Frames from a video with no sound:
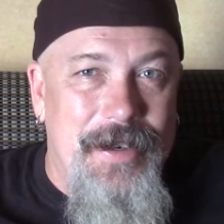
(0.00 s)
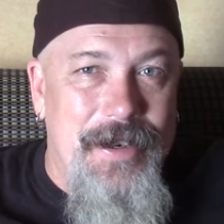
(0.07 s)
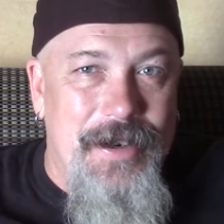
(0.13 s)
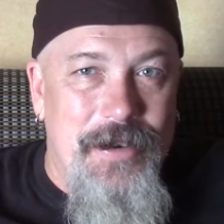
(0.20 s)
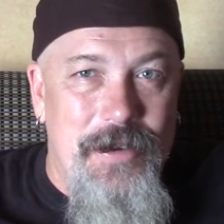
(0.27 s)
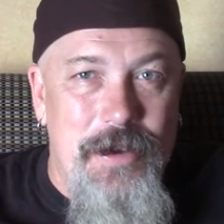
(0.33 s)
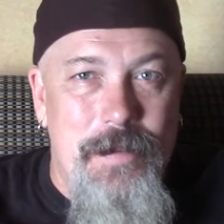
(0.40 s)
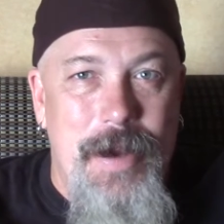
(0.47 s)

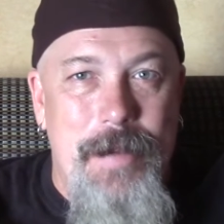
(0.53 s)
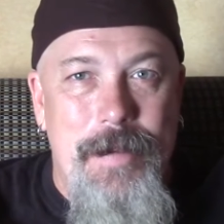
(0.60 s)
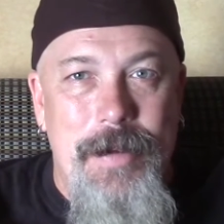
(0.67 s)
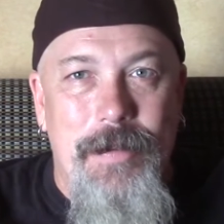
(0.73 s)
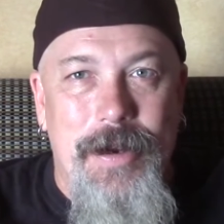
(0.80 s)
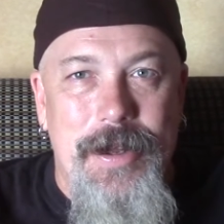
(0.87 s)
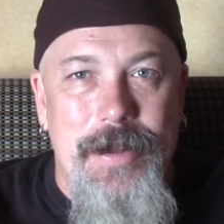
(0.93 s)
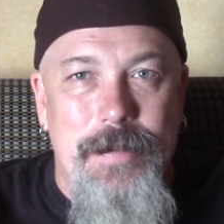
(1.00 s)
You may be
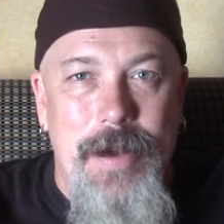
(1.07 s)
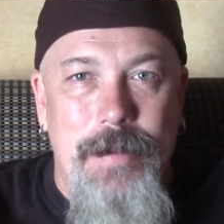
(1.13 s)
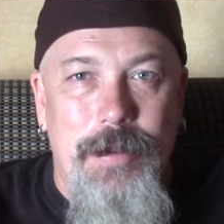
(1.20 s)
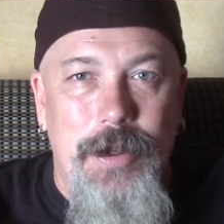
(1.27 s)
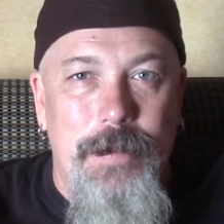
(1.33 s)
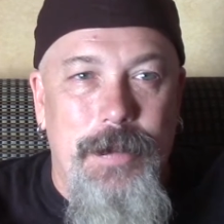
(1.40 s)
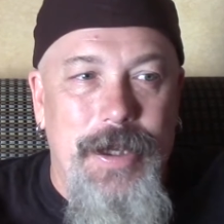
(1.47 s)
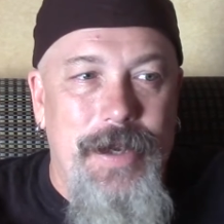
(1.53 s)
one of the
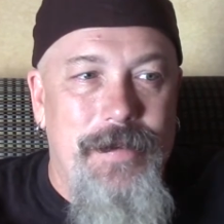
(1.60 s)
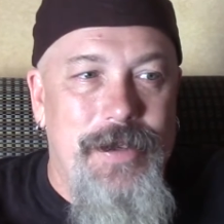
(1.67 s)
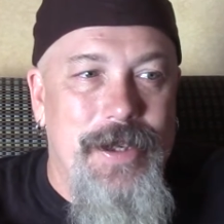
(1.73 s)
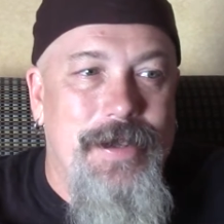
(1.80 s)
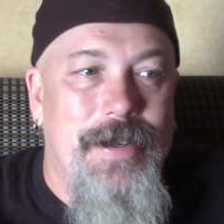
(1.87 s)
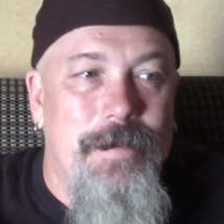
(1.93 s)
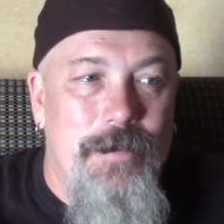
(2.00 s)
people who believes it's